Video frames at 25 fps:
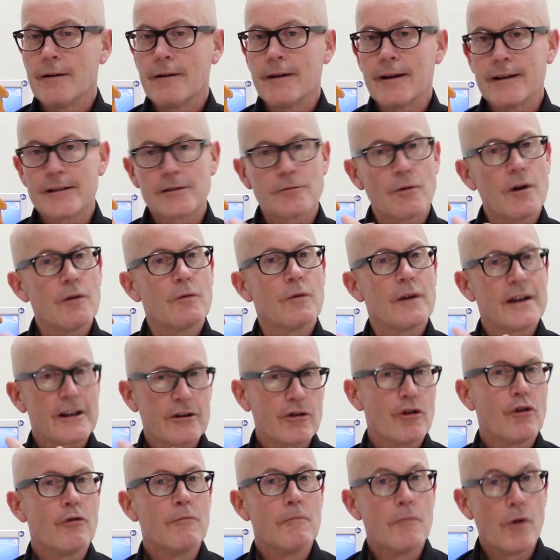It's what we
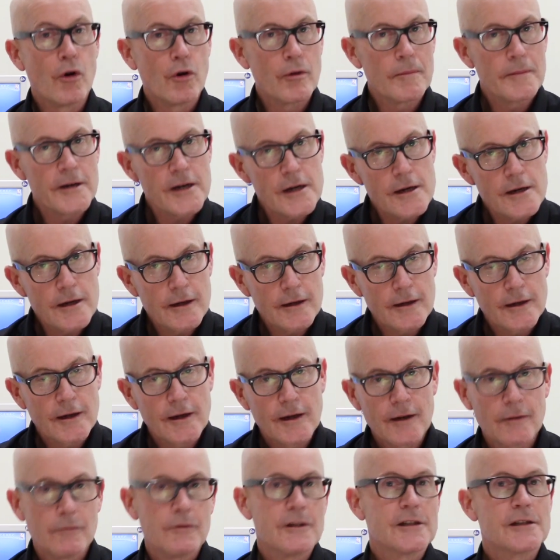call morbid,
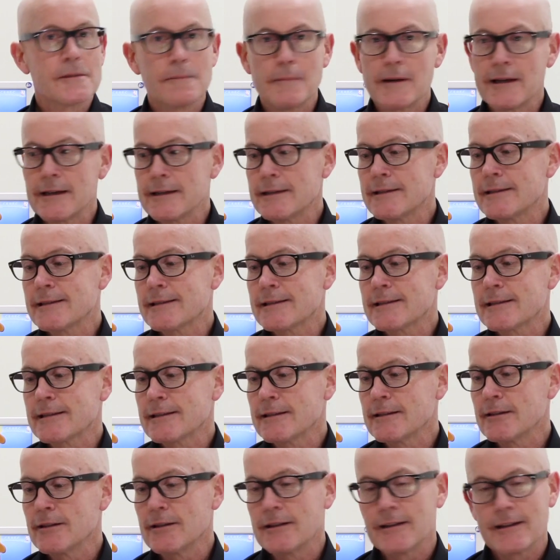which
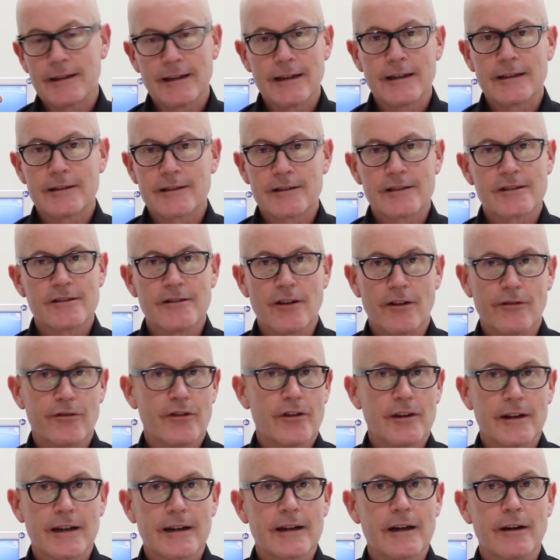means it's not
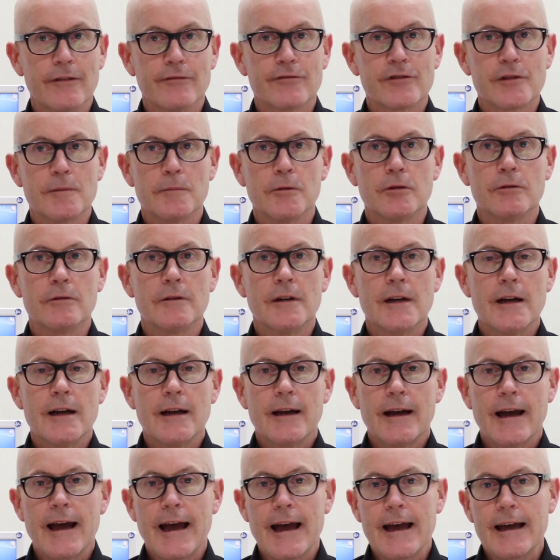very comfortable,
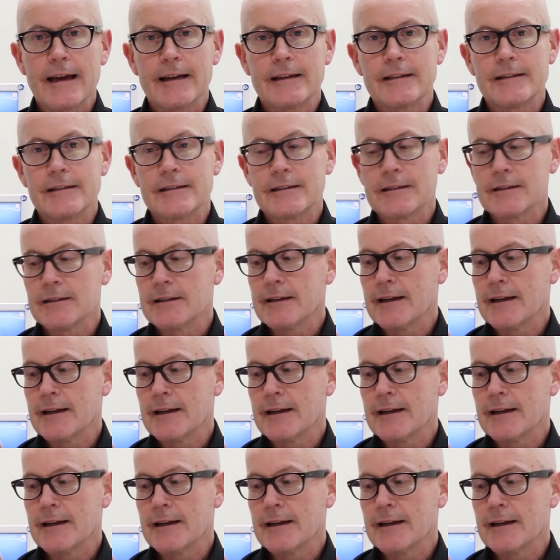and